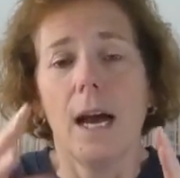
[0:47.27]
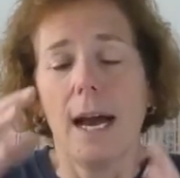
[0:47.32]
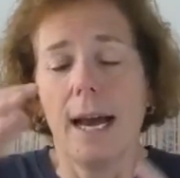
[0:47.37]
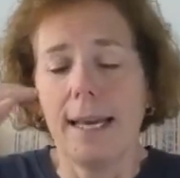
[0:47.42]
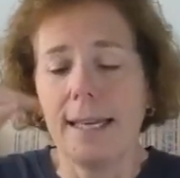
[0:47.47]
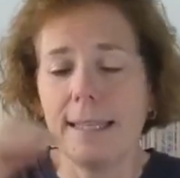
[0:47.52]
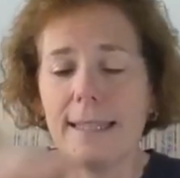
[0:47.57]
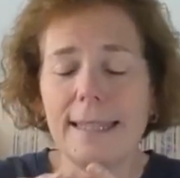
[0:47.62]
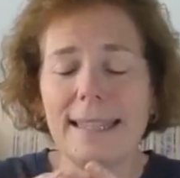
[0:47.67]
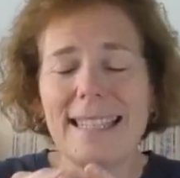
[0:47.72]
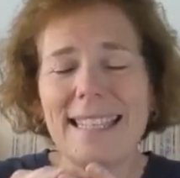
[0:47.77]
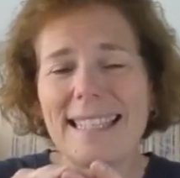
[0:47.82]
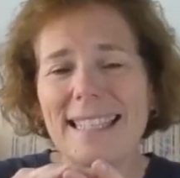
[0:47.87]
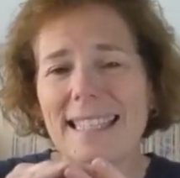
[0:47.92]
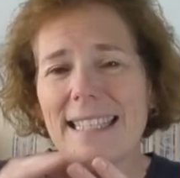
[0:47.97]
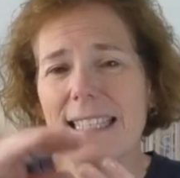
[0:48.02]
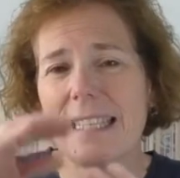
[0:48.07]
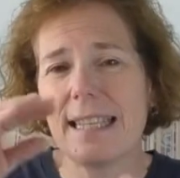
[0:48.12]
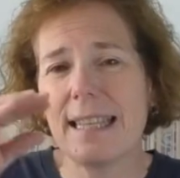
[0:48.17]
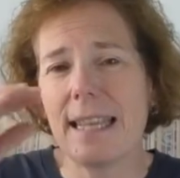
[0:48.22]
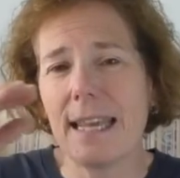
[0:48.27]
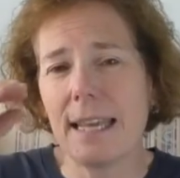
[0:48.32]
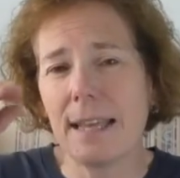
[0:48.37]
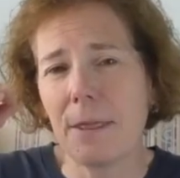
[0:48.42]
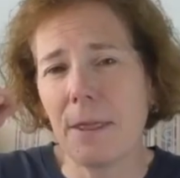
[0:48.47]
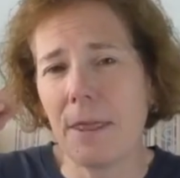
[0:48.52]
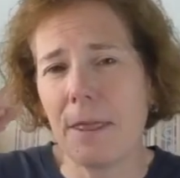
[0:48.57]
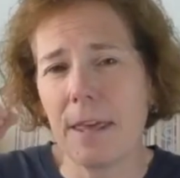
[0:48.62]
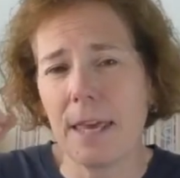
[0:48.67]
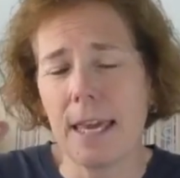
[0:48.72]
I listed
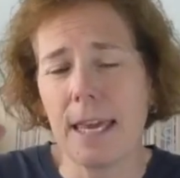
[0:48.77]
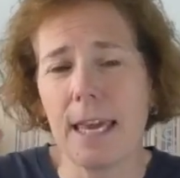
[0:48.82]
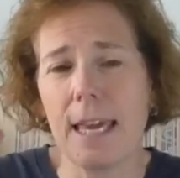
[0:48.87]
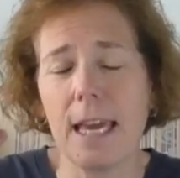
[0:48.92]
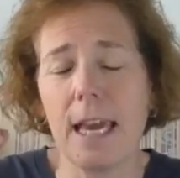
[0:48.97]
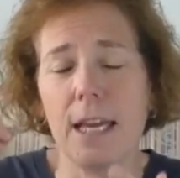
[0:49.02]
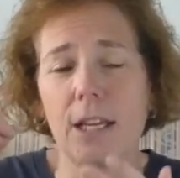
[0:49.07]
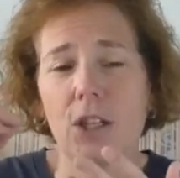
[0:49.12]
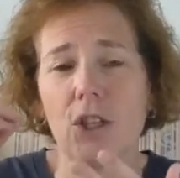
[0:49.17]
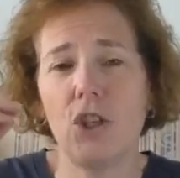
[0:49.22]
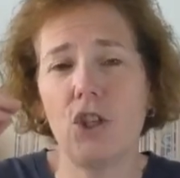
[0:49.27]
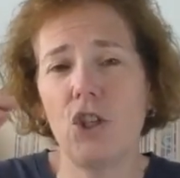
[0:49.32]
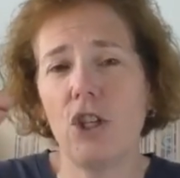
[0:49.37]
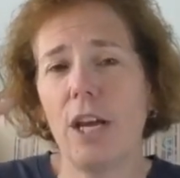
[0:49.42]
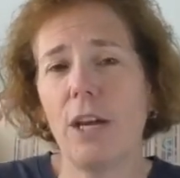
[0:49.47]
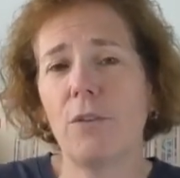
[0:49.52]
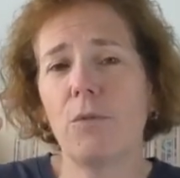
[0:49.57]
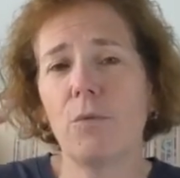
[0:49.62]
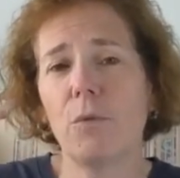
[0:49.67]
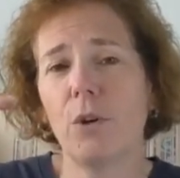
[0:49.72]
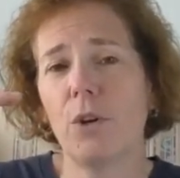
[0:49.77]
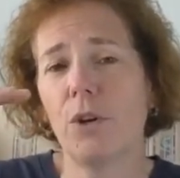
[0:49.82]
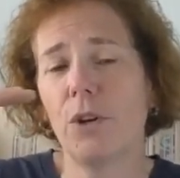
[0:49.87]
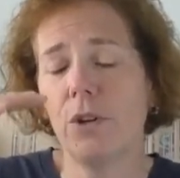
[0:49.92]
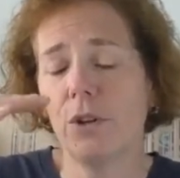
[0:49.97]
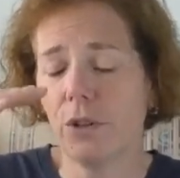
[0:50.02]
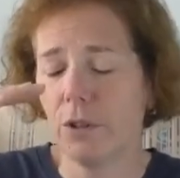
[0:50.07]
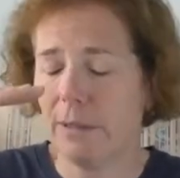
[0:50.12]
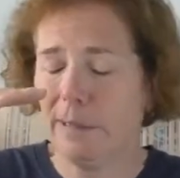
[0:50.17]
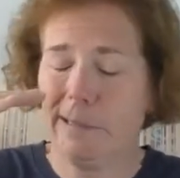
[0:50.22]
the
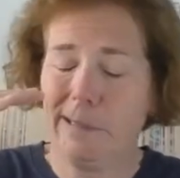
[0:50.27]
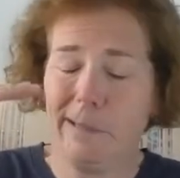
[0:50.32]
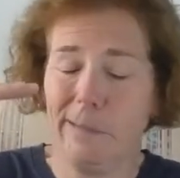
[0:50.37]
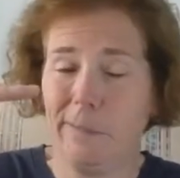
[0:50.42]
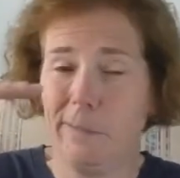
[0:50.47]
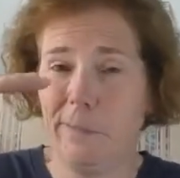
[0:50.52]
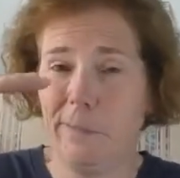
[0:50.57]
general